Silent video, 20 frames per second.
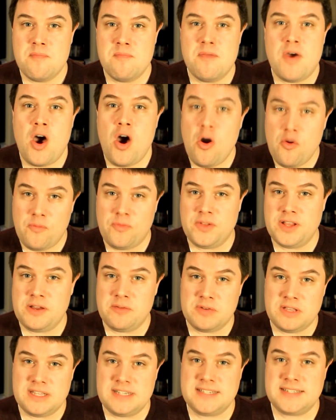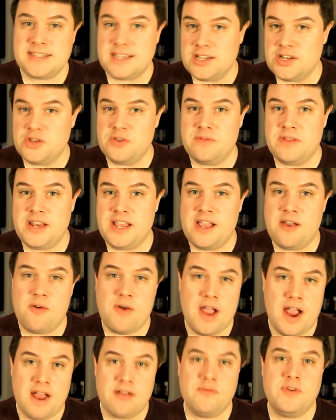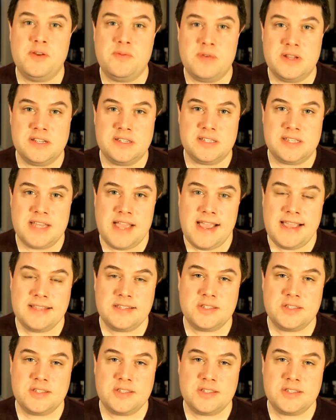hopefully releasing a new video every Wednesday.